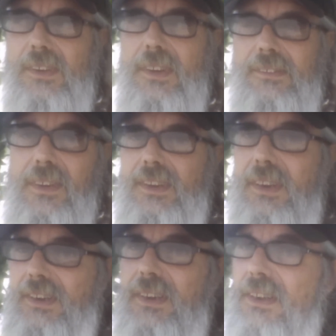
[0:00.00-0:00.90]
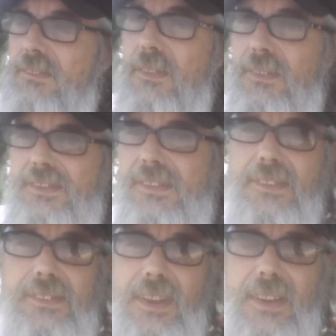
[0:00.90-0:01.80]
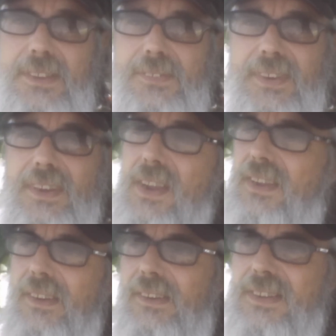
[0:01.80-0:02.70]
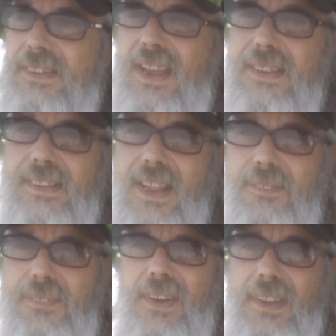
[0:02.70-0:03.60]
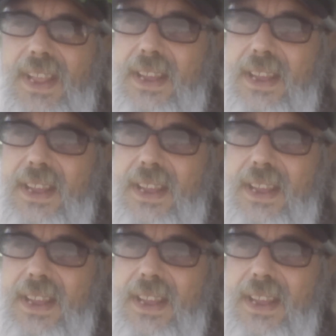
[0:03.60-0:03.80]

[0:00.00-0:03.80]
We really need to come up with a solution on this one. The rest of that stuff, you know,